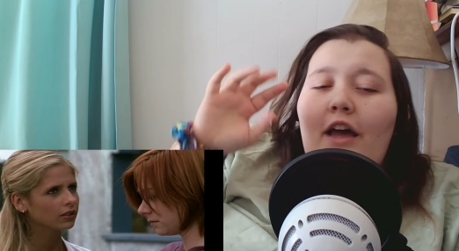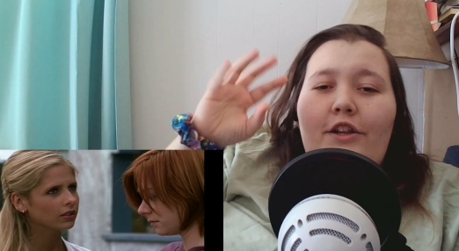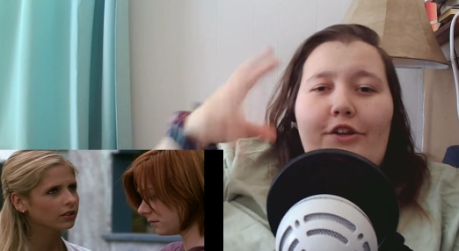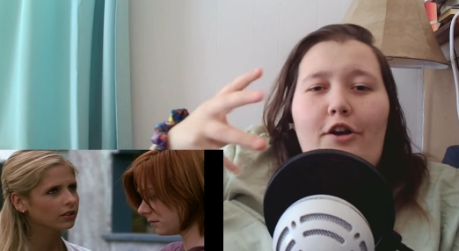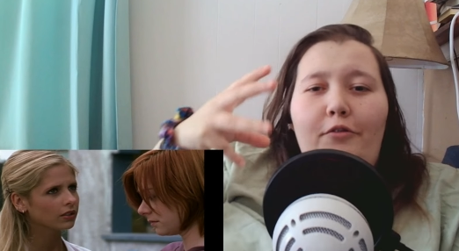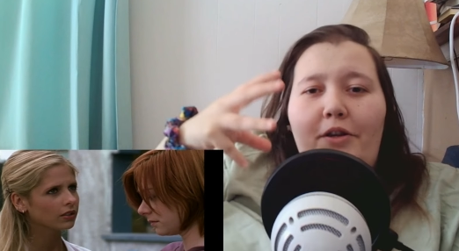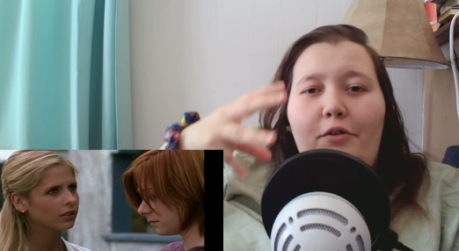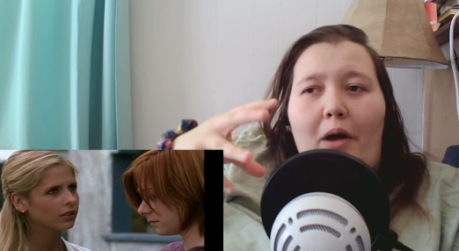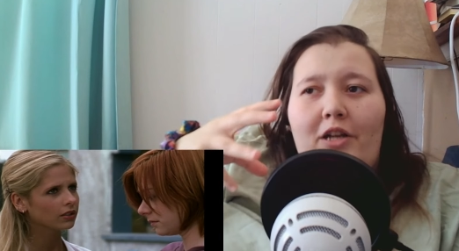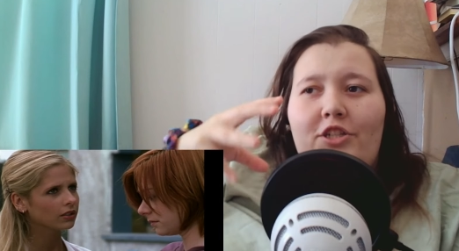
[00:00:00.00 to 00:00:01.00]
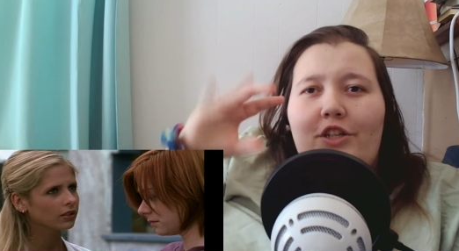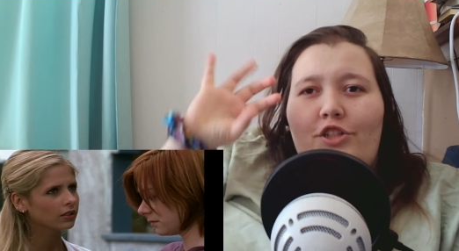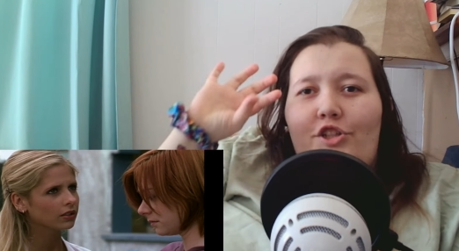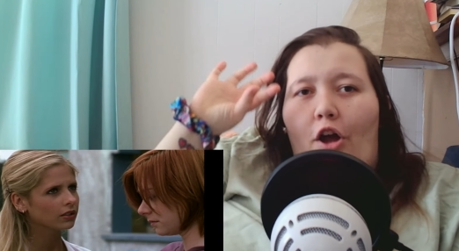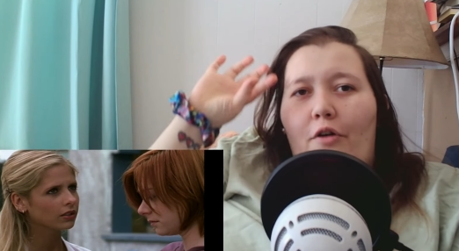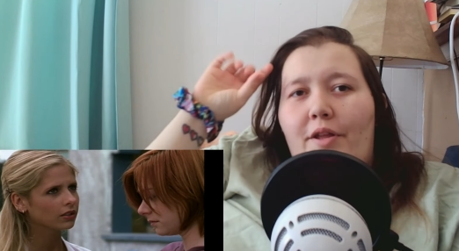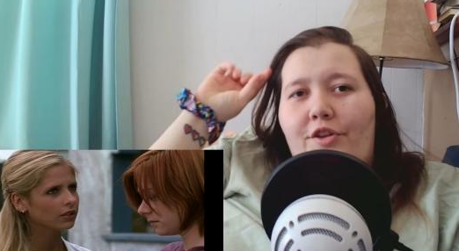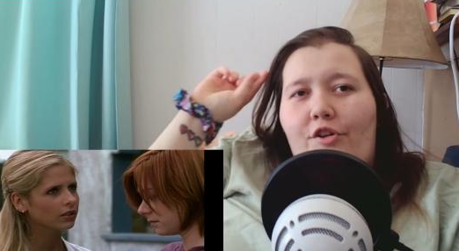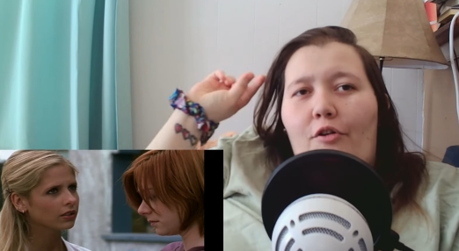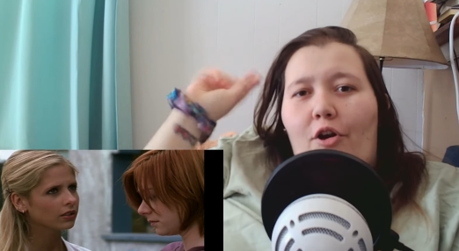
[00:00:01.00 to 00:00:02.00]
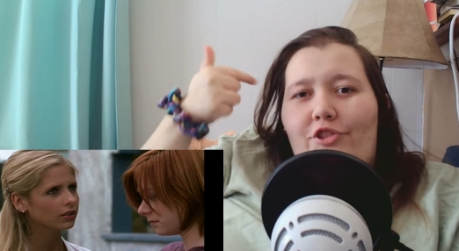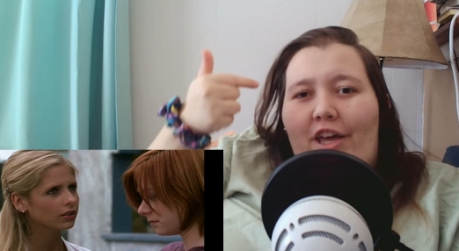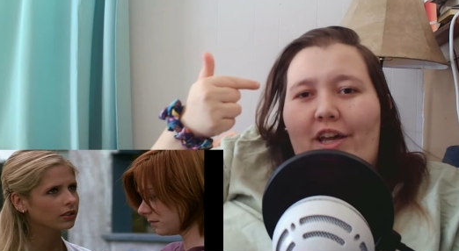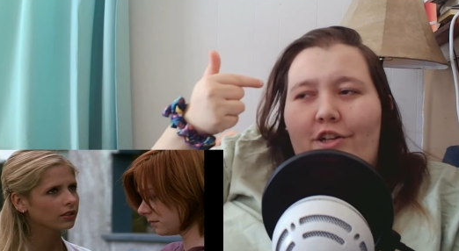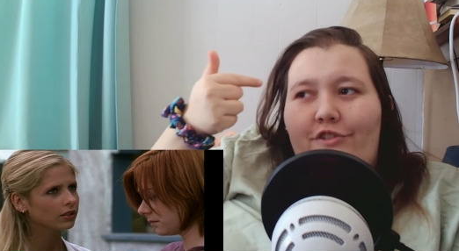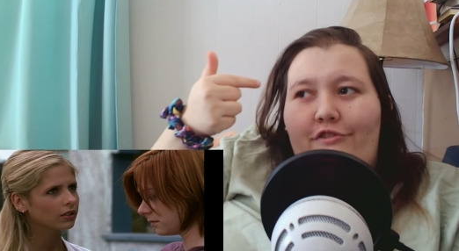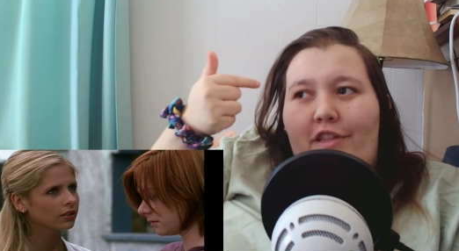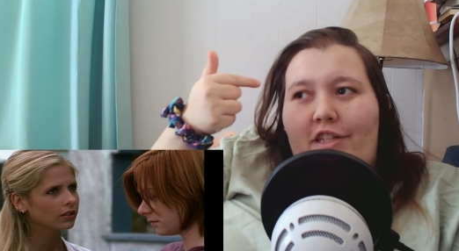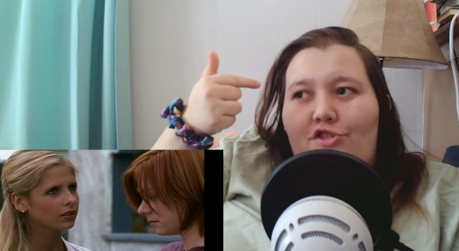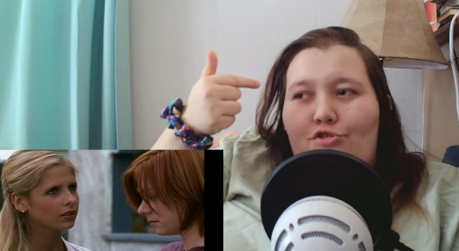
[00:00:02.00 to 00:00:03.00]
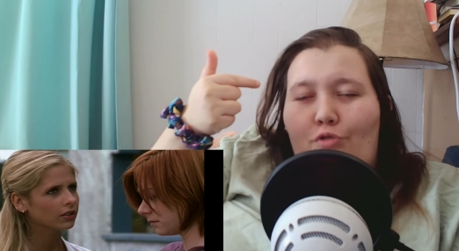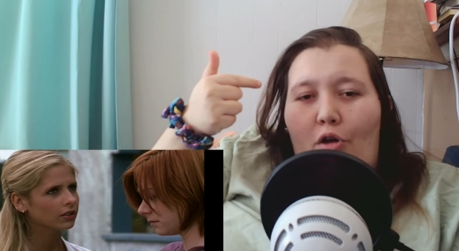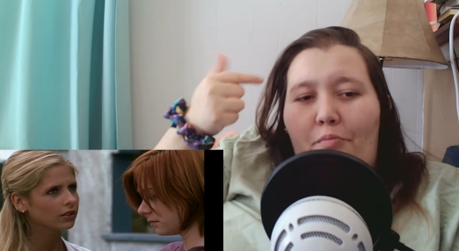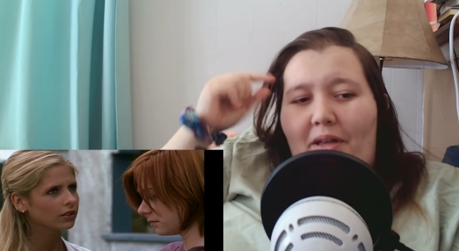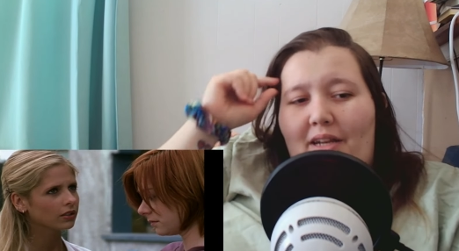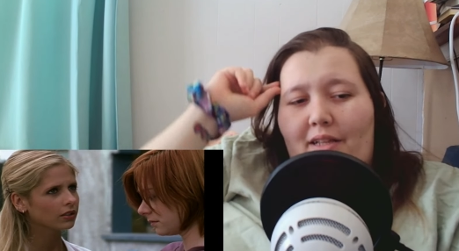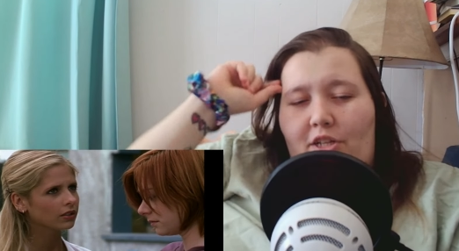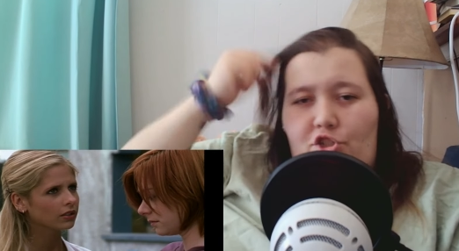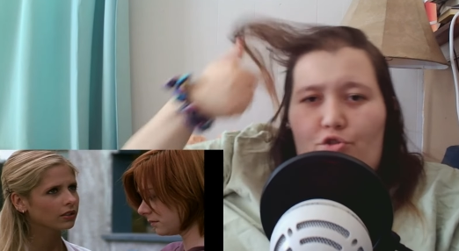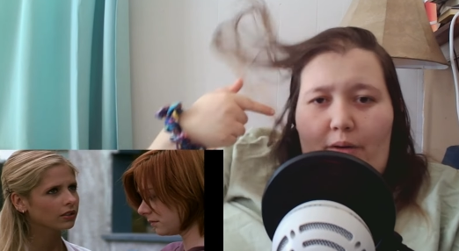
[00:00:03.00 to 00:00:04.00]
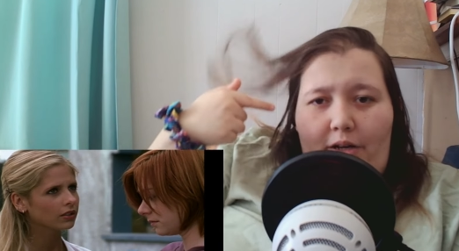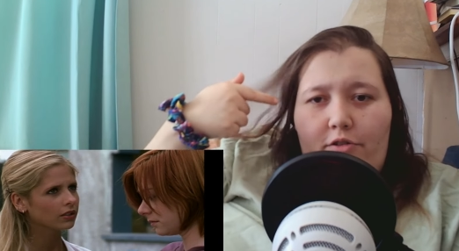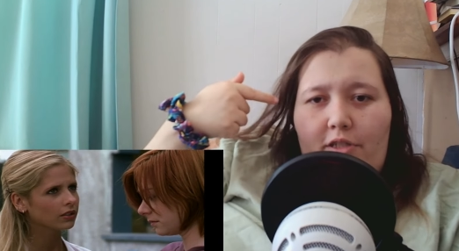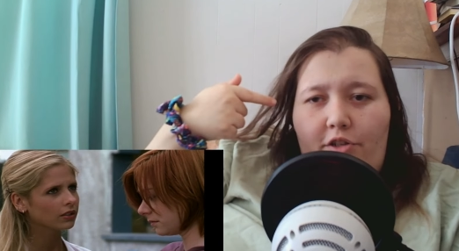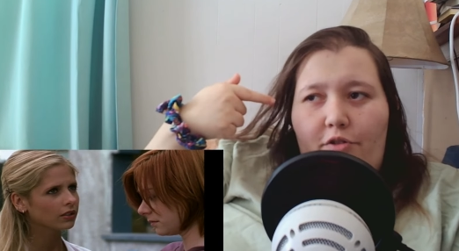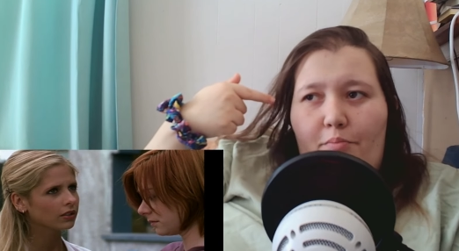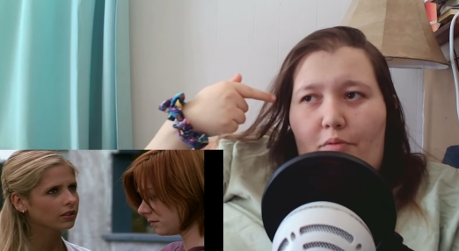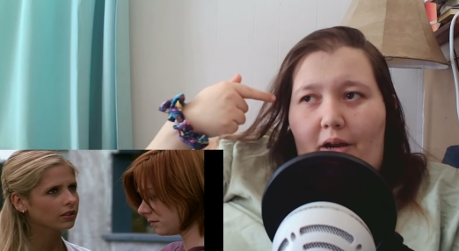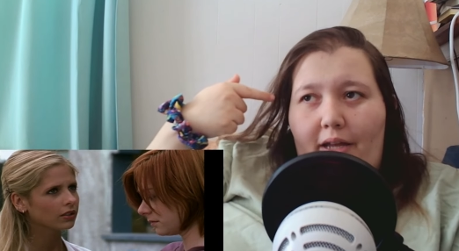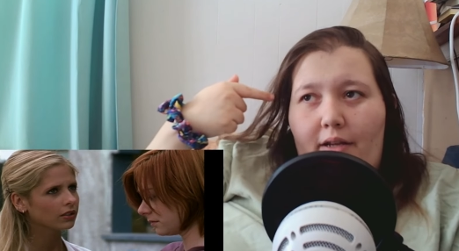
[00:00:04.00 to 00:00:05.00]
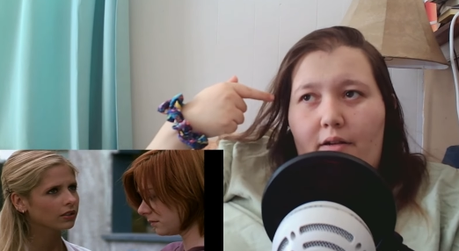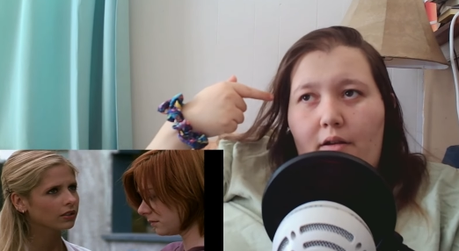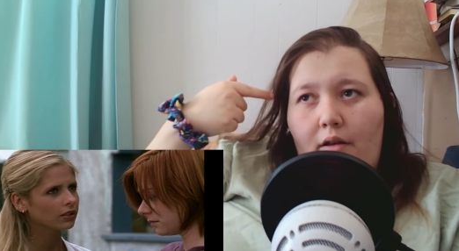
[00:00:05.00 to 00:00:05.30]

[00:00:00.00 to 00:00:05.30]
Speaker 1: Do you know when you're watching a show and you go, are they gonna do this trope? And it, like, triggers in your brain.